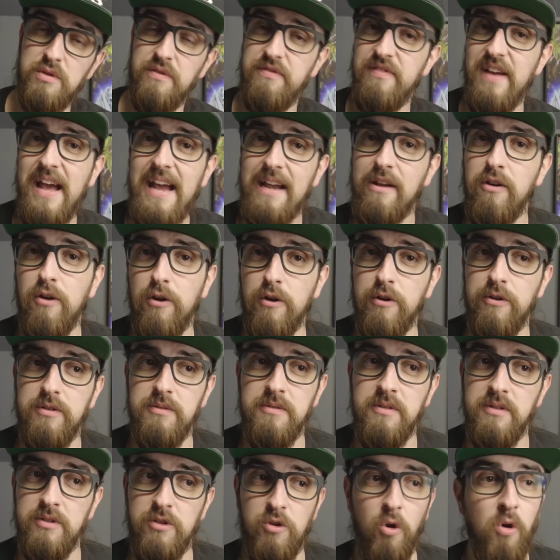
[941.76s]
of Vanguard,
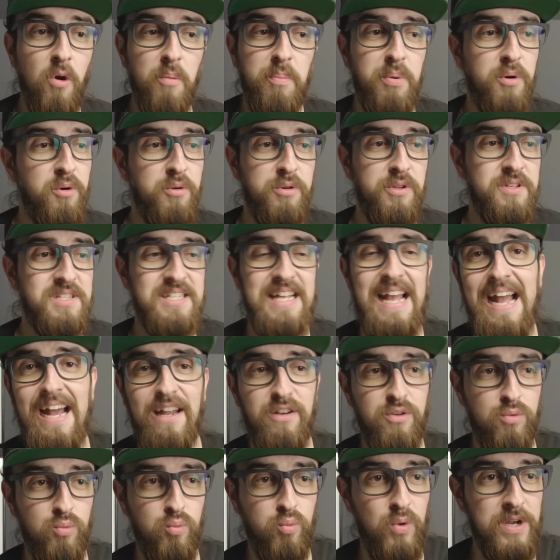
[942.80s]
your opponent's
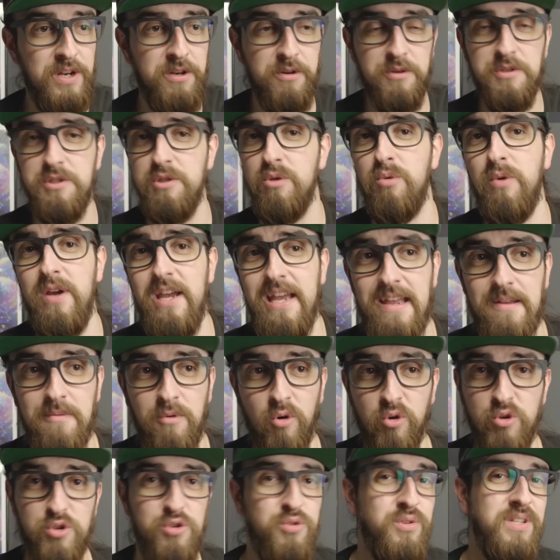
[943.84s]
hand withers away,
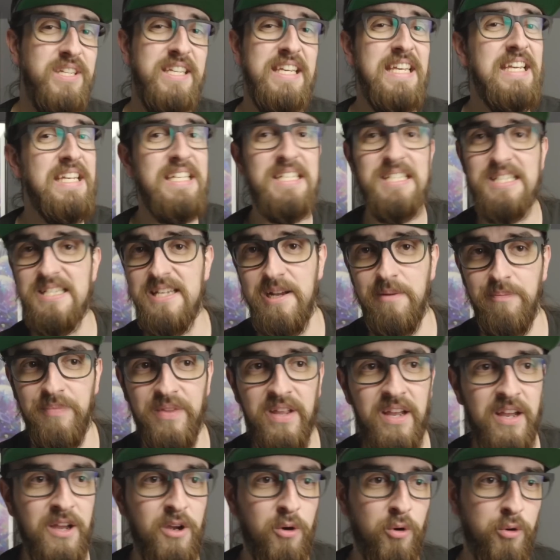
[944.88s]
or you geese
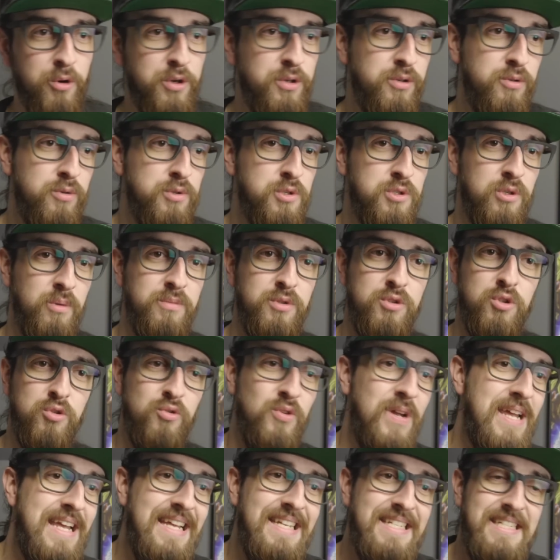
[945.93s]
them, or you do some
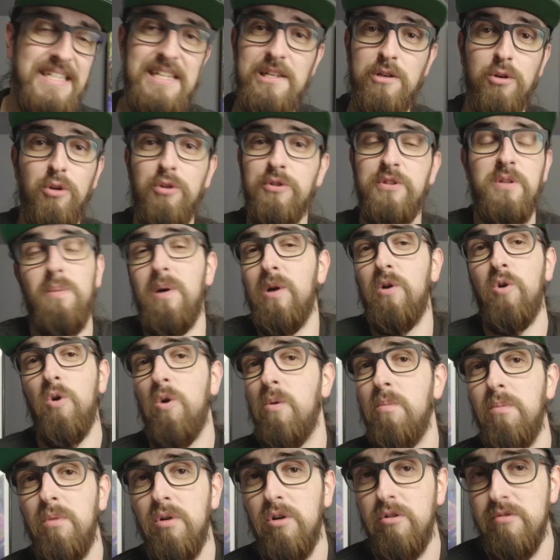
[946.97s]
crazy Ultima
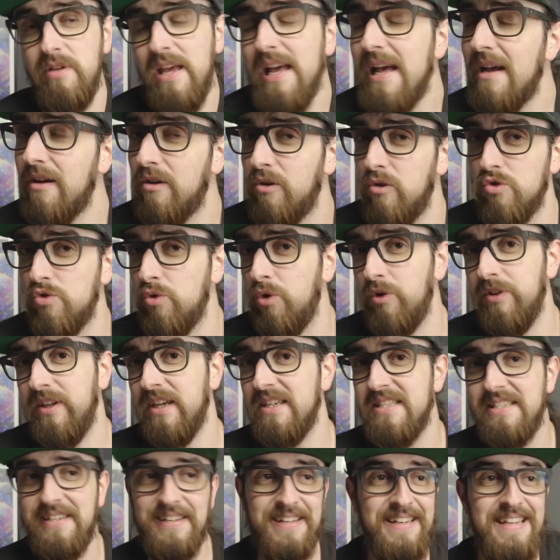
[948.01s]
combo. Yeah, control
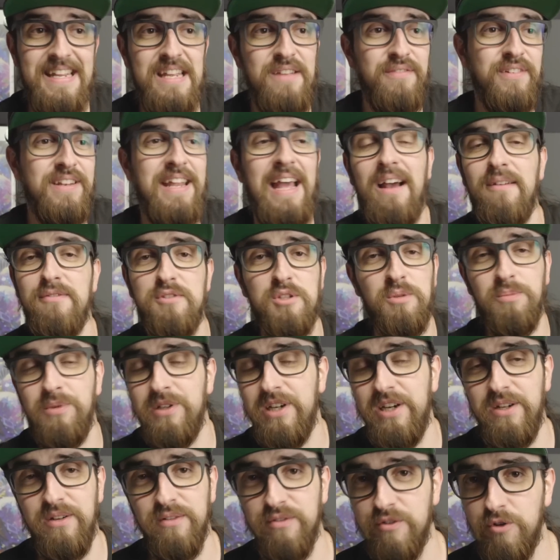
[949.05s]
decks can even have some
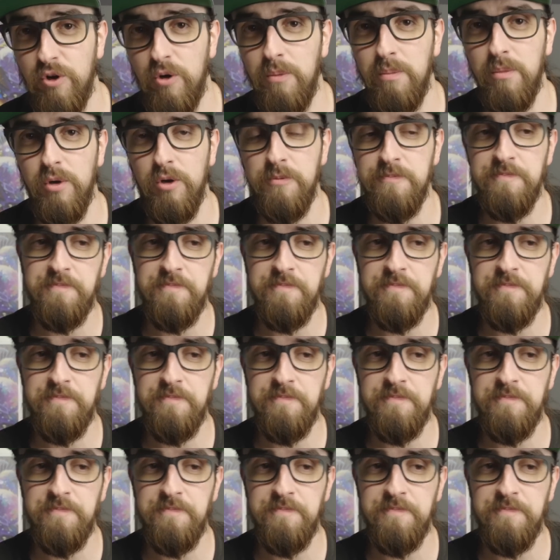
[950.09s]
kind of combo.